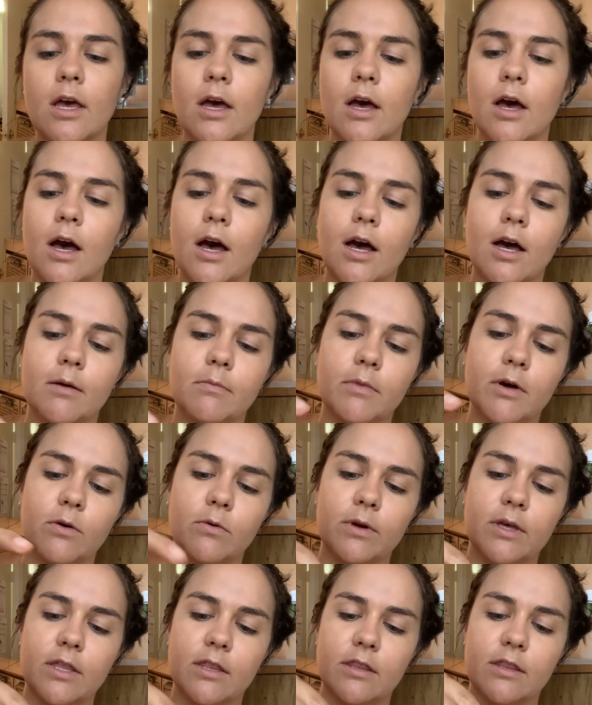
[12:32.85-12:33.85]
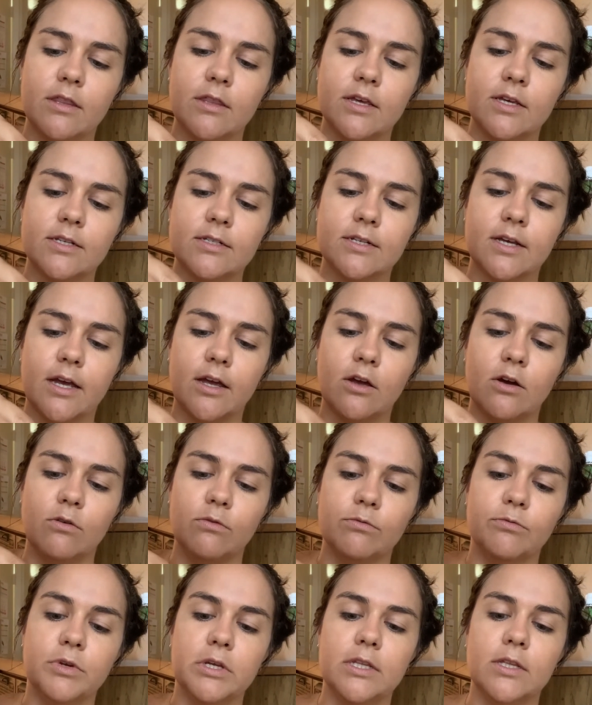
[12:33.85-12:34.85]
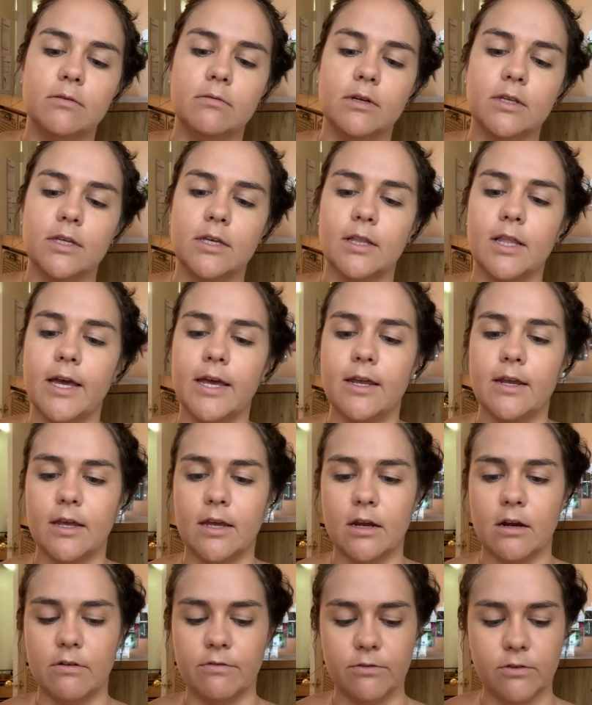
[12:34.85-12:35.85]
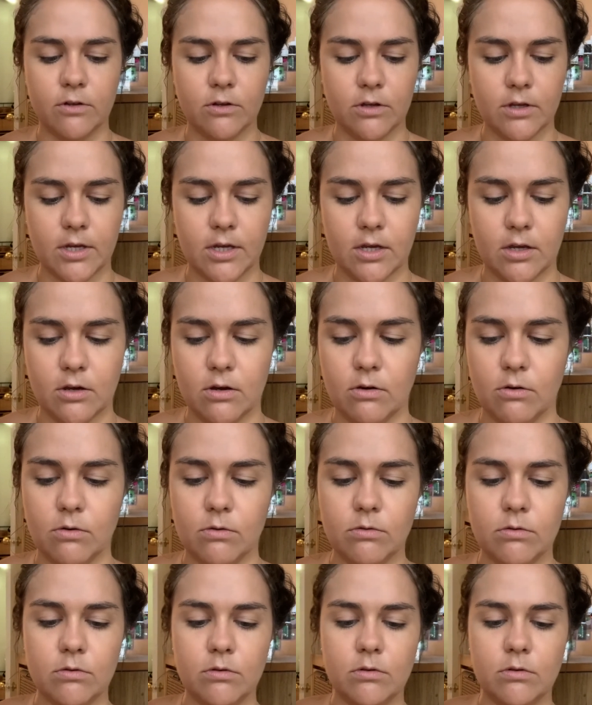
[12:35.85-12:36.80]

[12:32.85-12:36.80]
But with this, I go really, really light and careful and go